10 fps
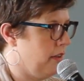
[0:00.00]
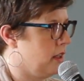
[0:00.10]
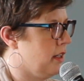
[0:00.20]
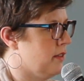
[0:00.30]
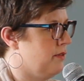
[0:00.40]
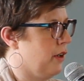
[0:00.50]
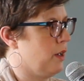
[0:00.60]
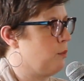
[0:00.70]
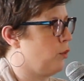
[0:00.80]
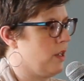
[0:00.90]
I think he's
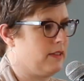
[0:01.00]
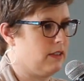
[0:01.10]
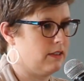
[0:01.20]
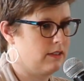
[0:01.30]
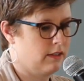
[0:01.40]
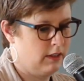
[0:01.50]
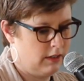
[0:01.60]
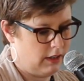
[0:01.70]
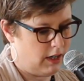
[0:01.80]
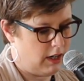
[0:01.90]
very present
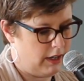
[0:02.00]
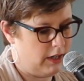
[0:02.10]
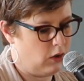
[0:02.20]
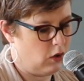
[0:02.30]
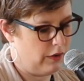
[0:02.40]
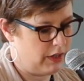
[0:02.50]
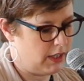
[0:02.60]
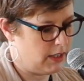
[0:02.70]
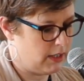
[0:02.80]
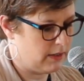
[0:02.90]
in all that
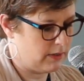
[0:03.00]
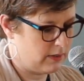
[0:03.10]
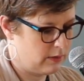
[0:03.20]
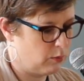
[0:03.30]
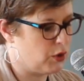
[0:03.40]
he does,